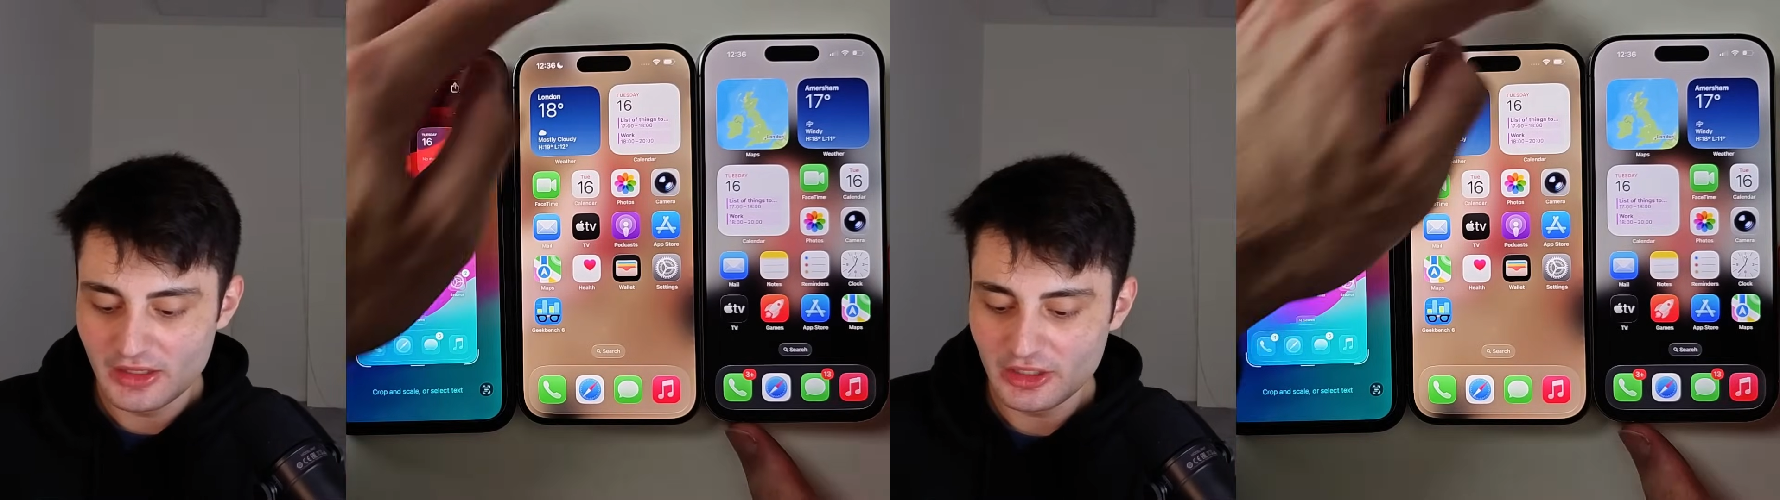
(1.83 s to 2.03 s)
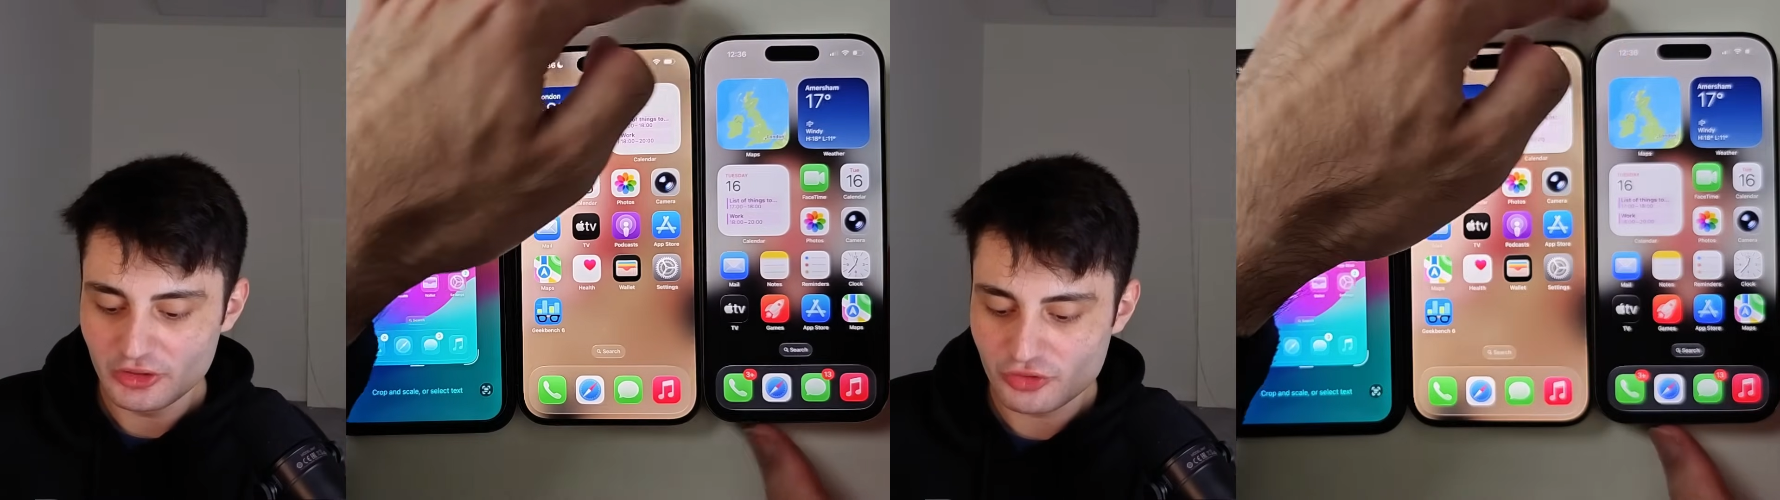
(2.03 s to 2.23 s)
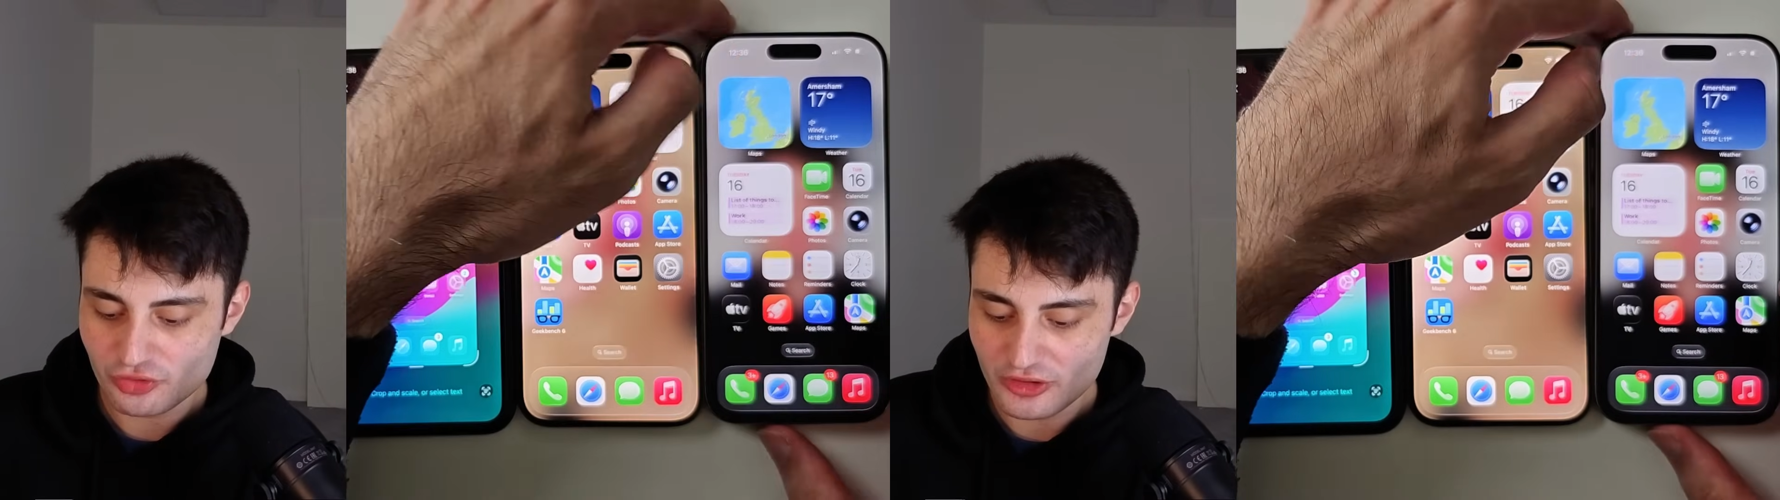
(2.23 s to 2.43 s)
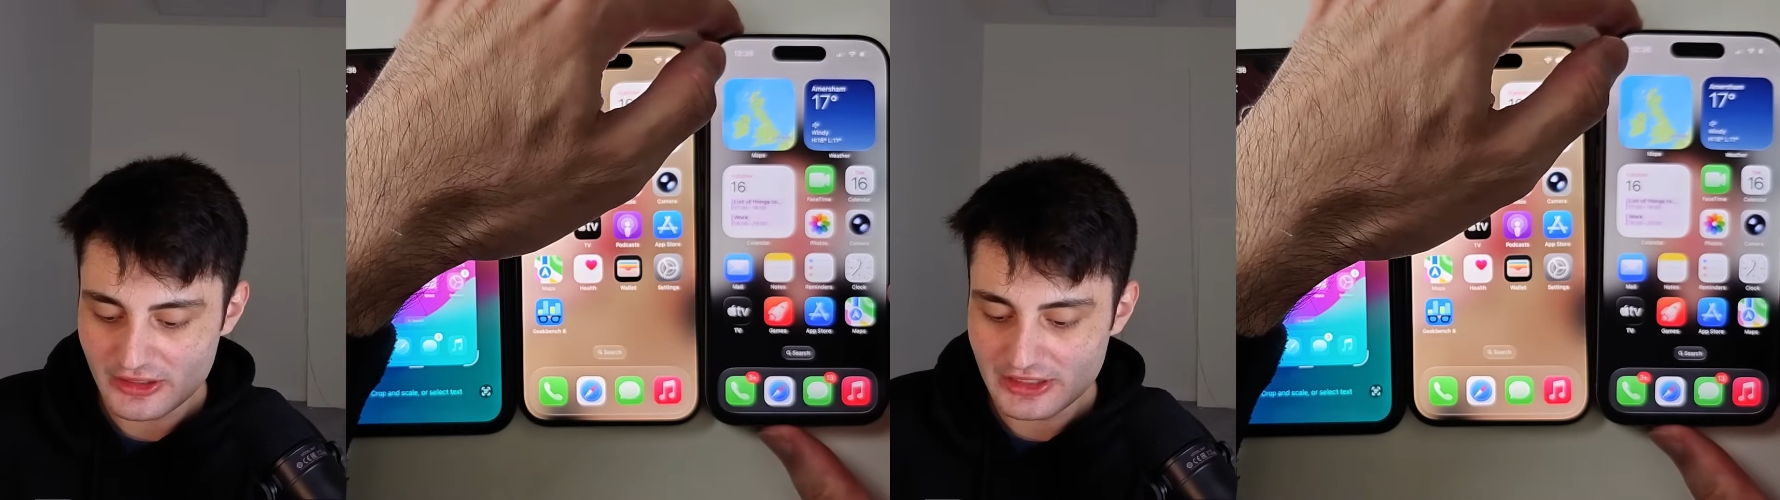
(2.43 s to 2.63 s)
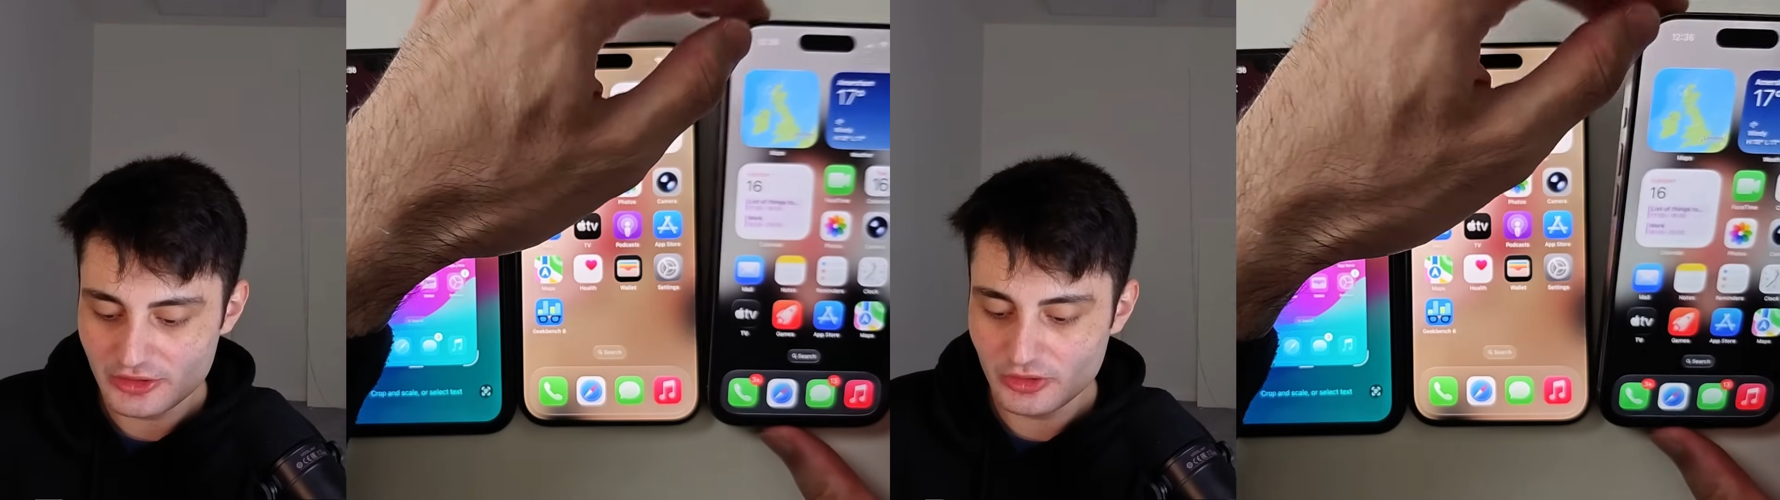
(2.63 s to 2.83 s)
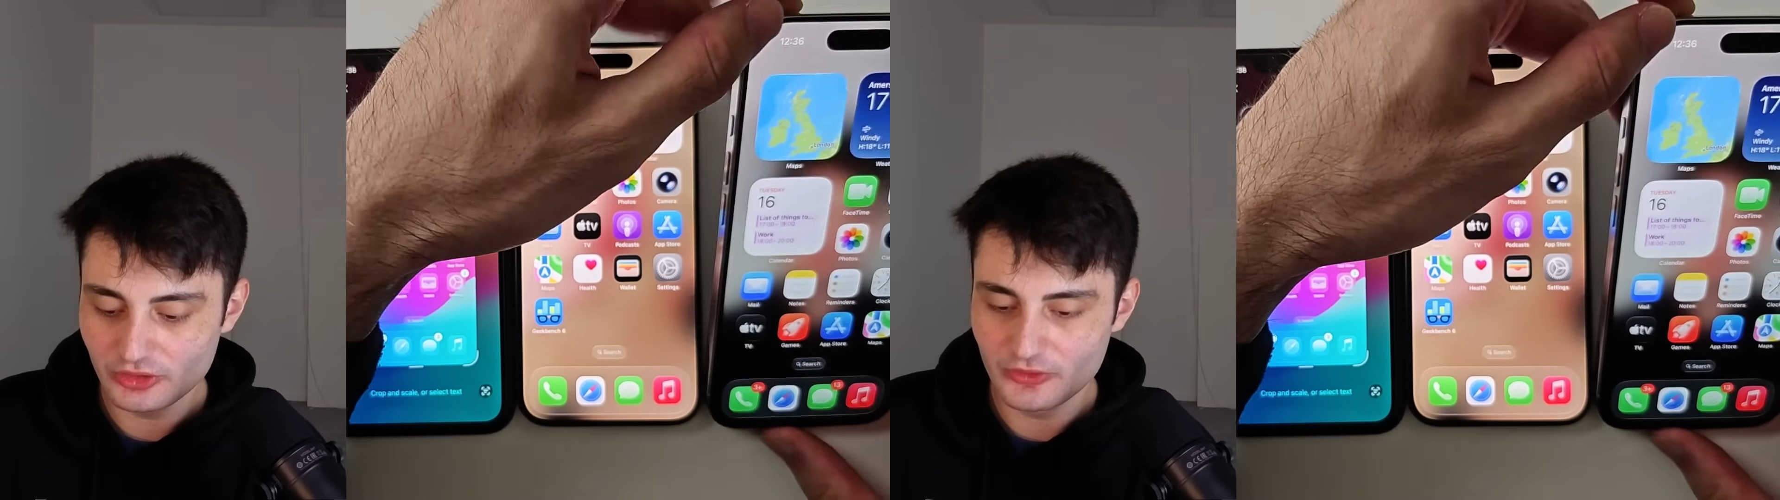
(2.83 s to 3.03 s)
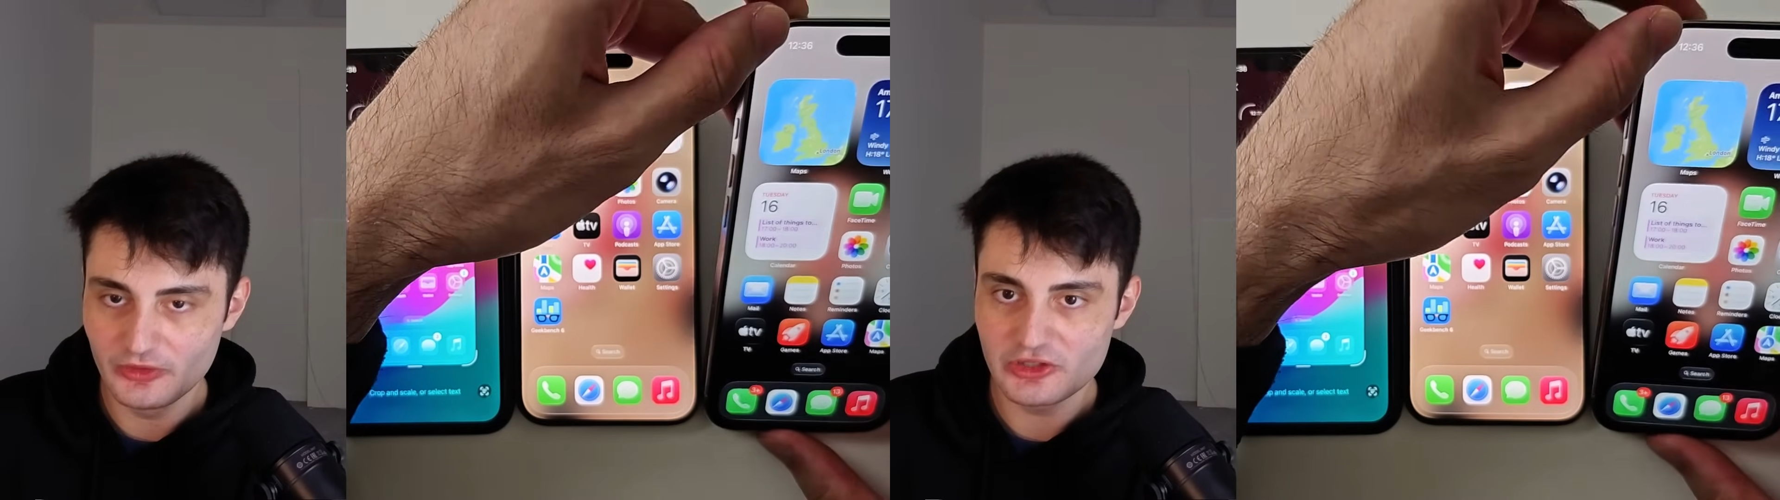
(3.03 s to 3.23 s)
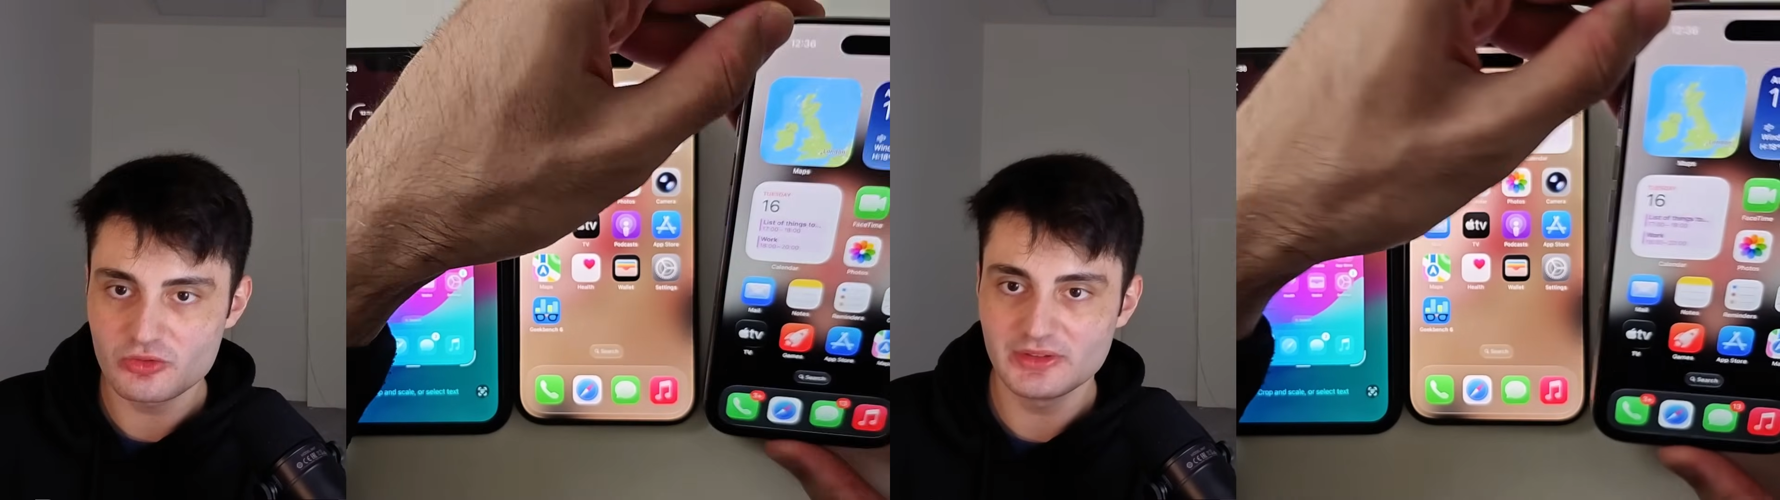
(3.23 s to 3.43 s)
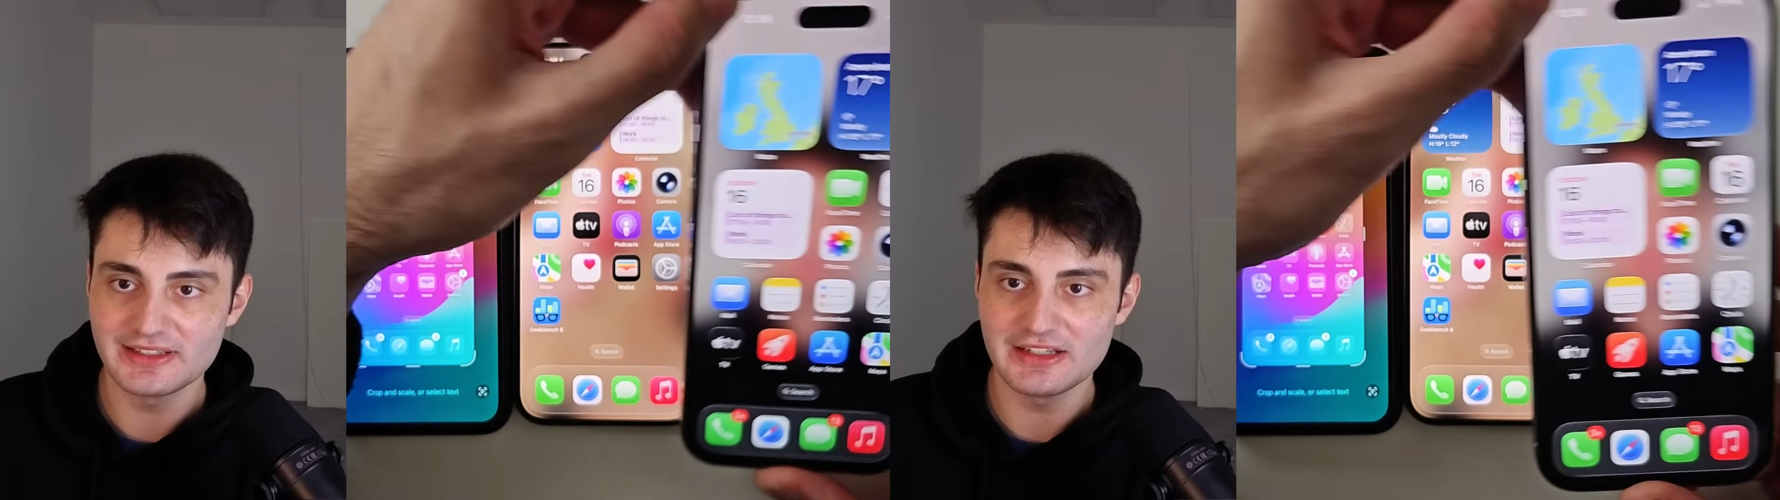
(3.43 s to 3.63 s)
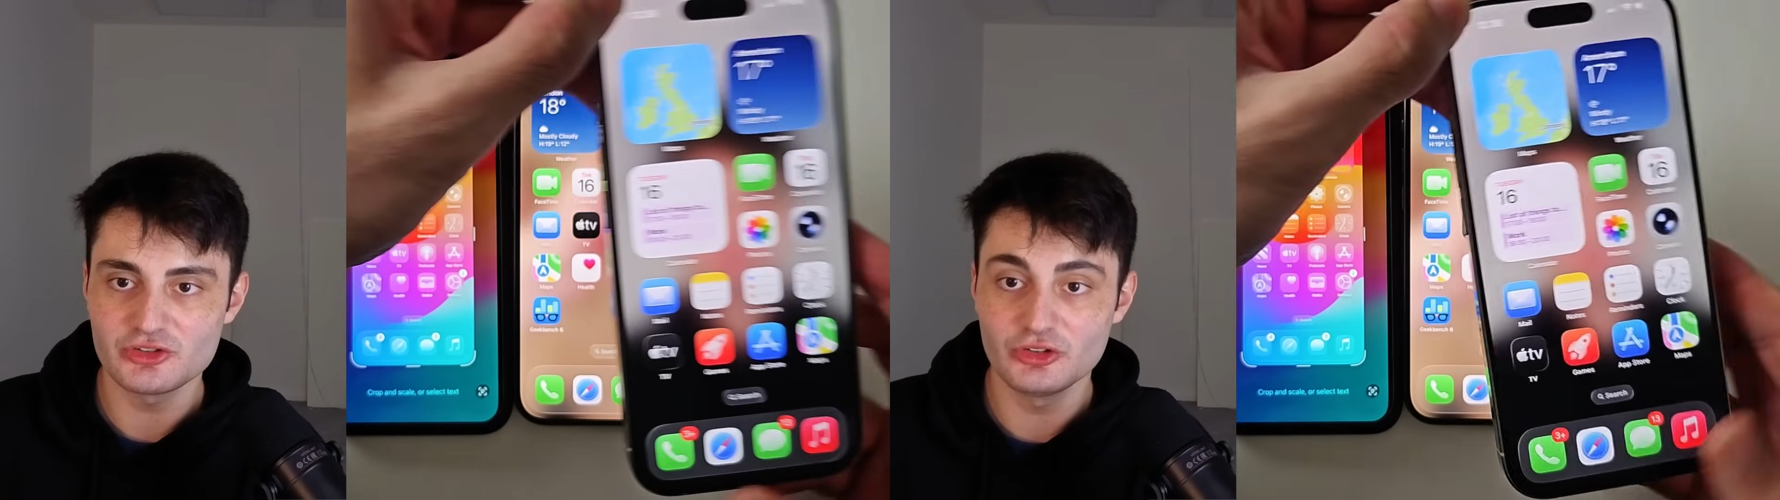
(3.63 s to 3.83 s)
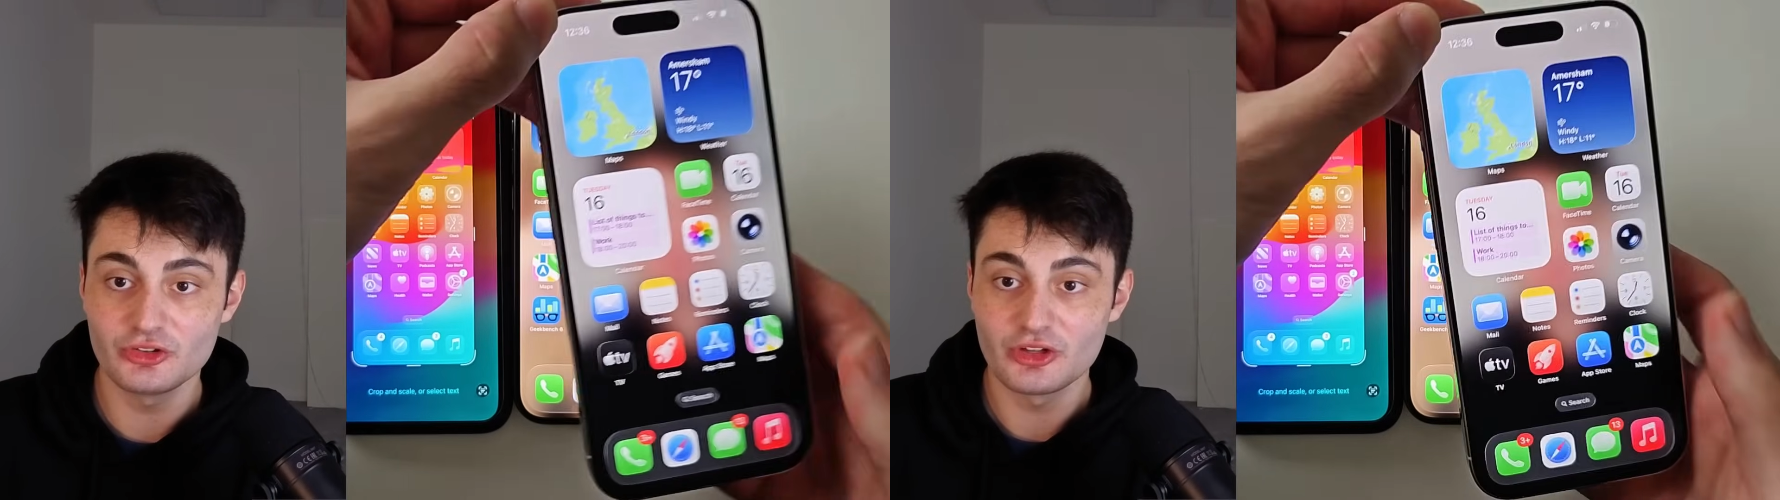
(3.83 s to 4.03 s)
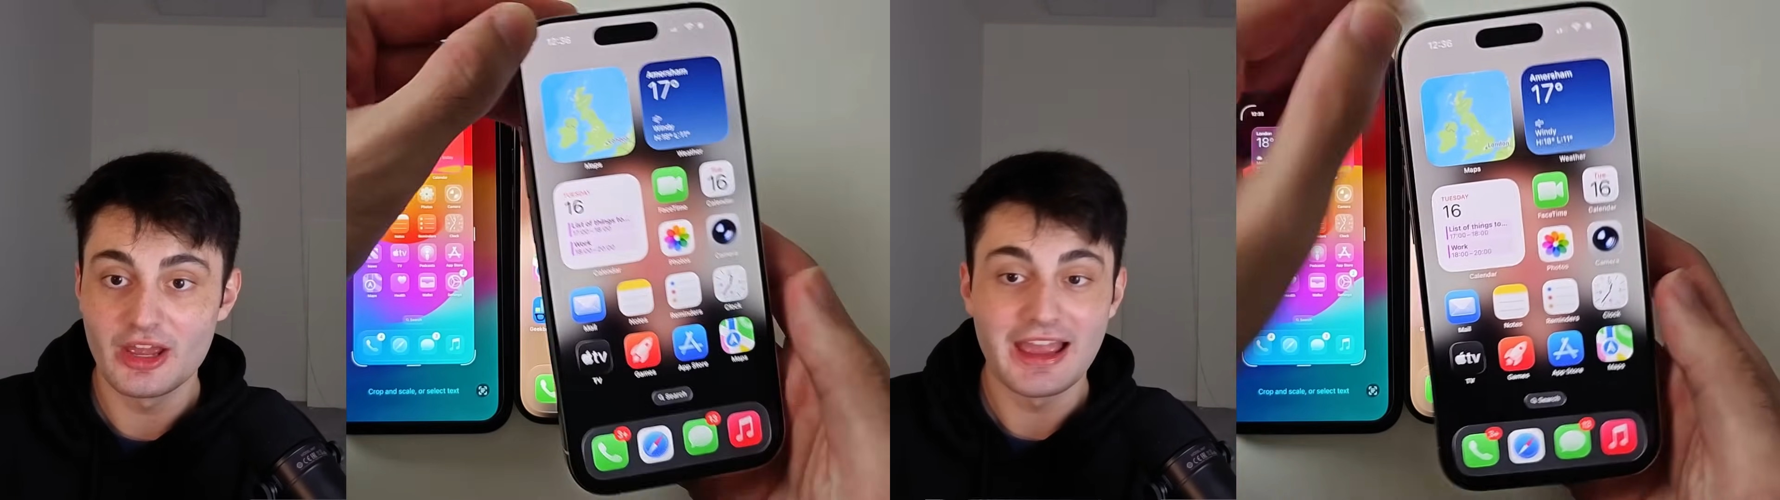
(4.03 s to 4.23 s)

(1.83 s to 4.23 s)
you're trying to use the visual intelligence